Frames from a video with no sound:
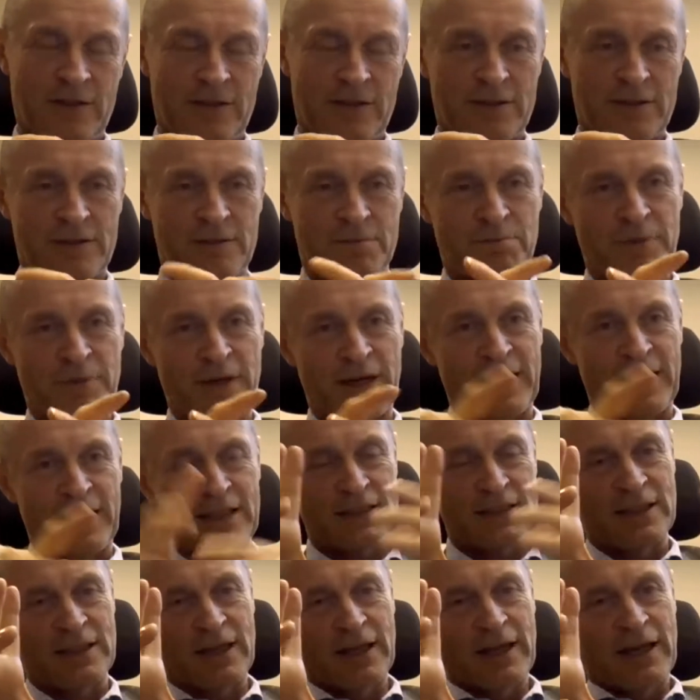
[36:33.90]

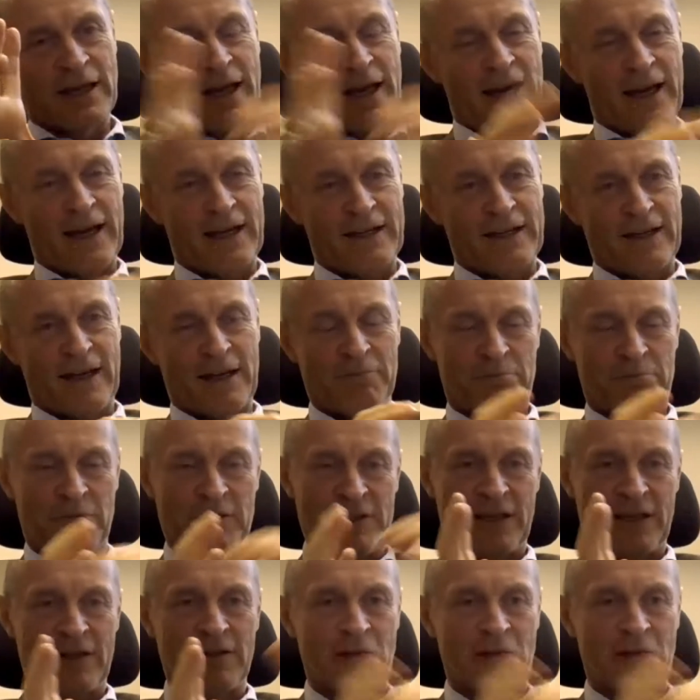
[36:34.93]
space and
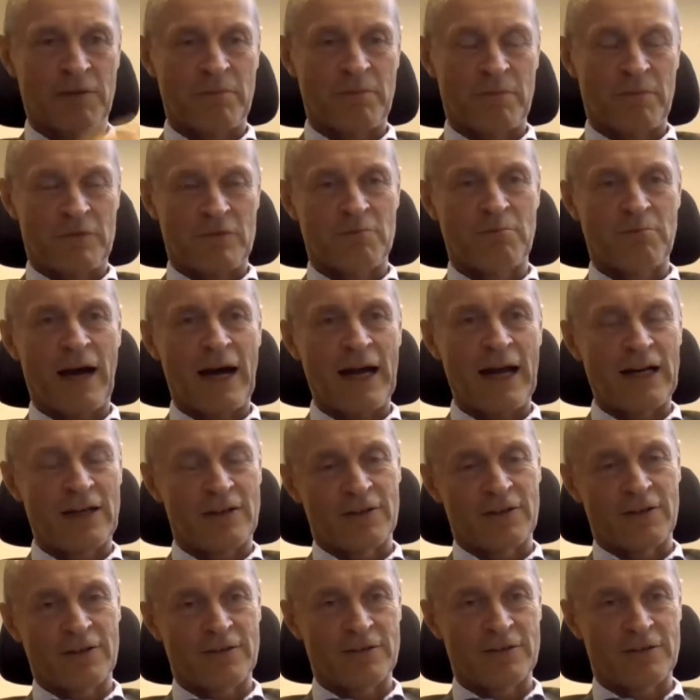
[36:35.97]
particularly
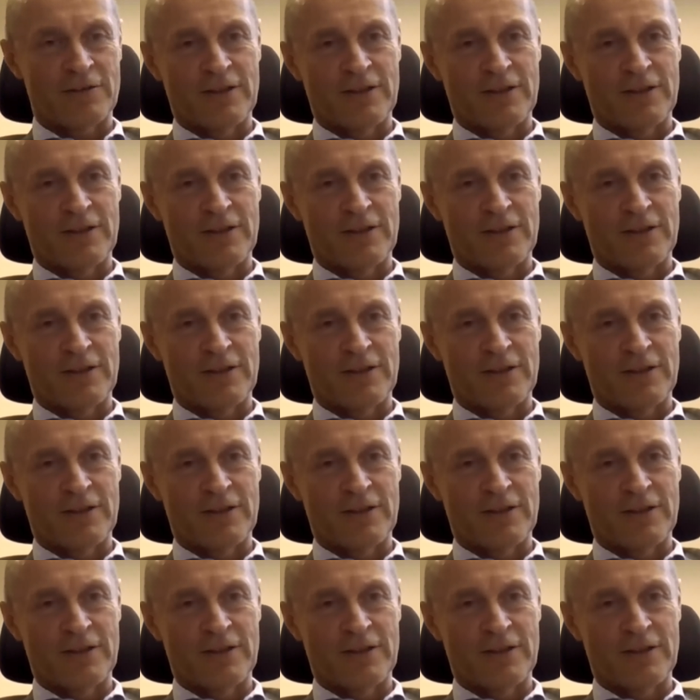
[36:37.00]
milder